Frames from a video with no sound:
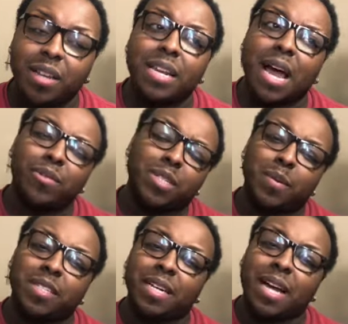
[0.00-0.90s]
Now we're
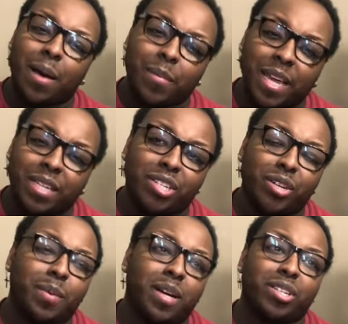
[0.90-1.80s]
supposed to accommodate
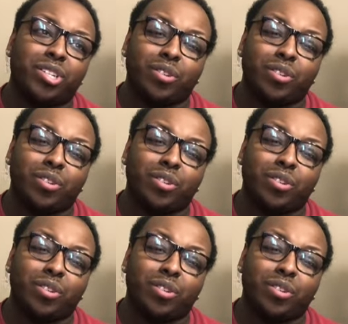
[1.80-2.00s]
you because